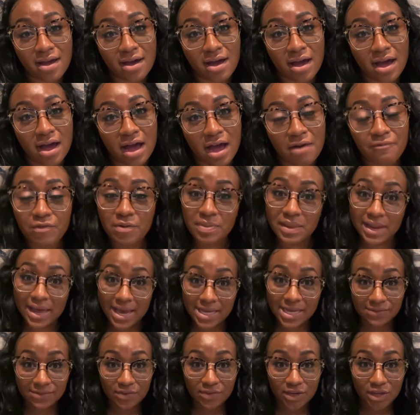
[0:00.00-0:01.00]
from the
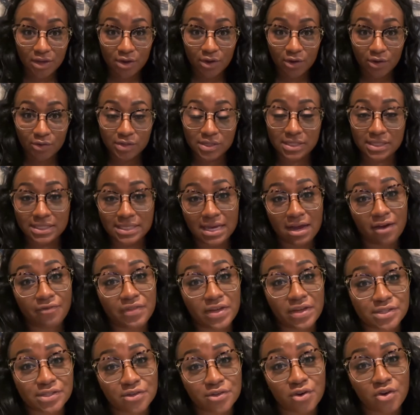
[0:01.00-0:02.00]
last video to see how
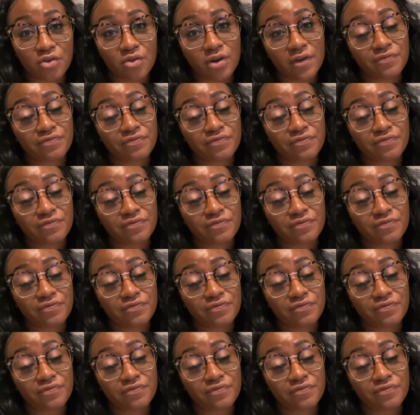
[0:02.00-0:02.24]
things are going.